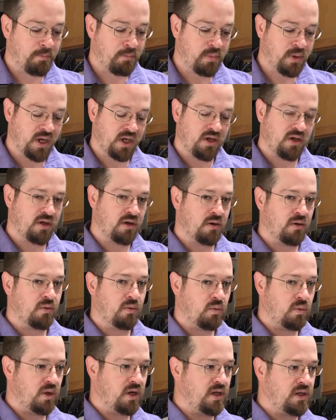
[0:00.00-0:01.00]
but you
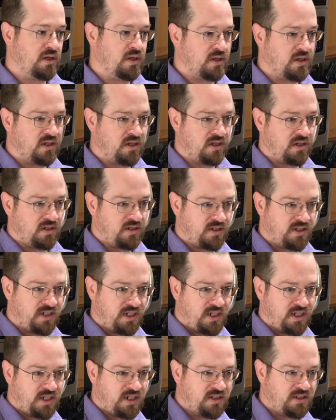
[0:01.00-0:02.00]
don't want the
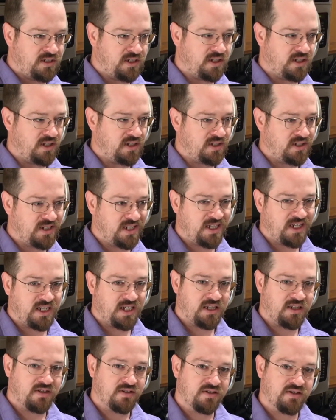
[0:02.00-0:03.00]
seeds and the
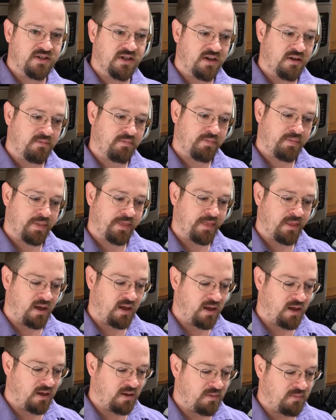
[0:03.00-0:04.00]
skins,
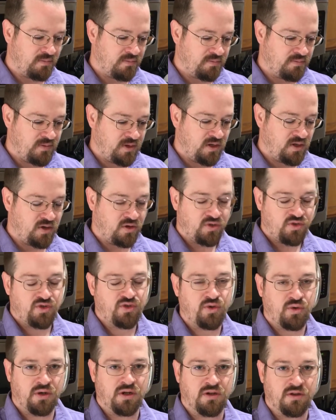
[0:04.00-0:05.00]
you know,
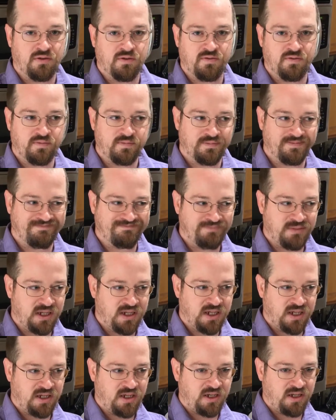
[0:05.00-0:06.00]
sort of,
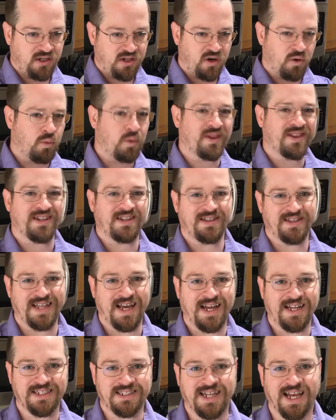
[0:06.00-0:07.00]
you don't want
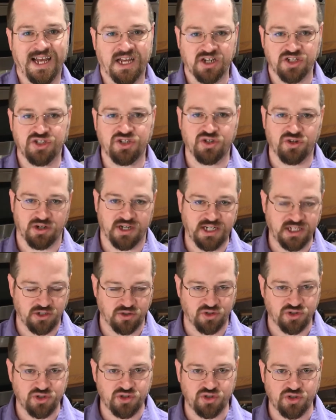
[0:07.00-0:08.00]
that texture in
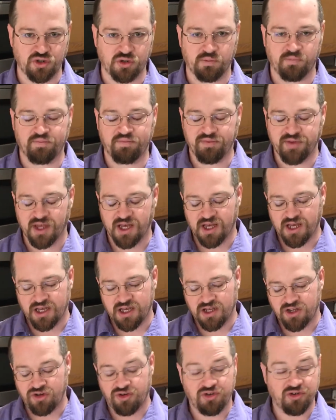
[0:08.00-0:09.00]
your soup,
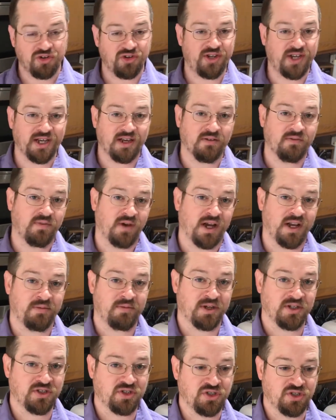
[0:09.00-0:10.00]
you could take a
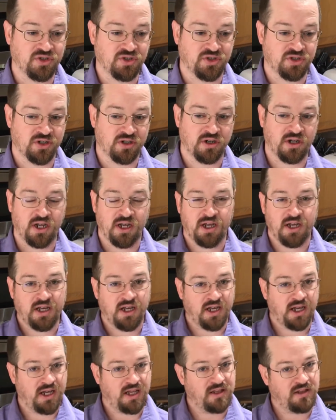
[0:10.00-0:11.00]
Vitamix juicer,
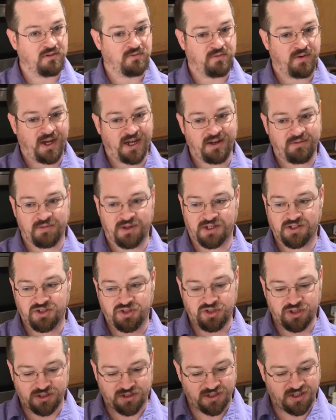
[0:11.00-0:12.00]
and the
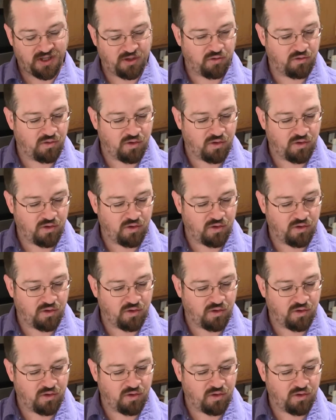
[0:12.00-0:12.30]
Vitamix just